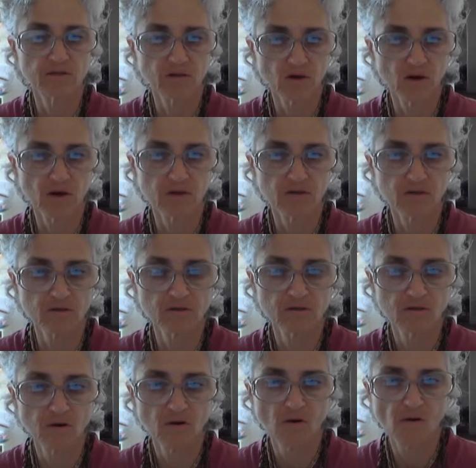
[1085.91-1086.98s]
tongs.
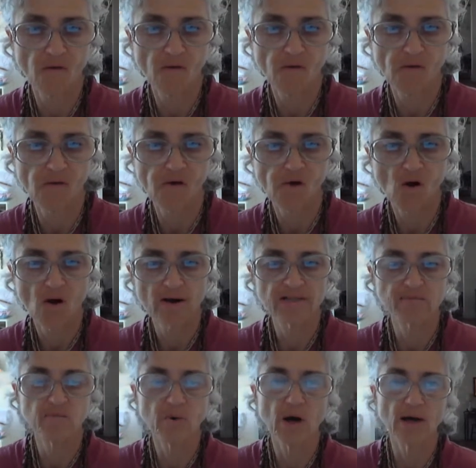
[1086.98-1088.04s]
His
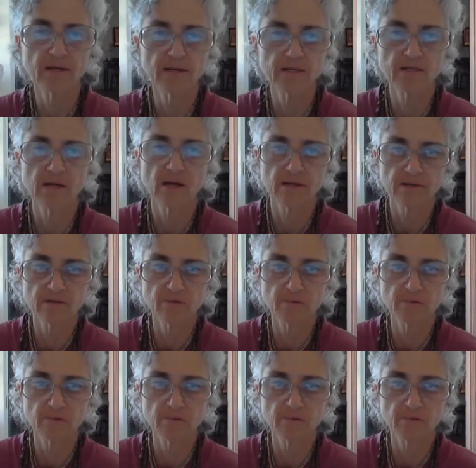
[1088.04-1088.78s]
body is cut into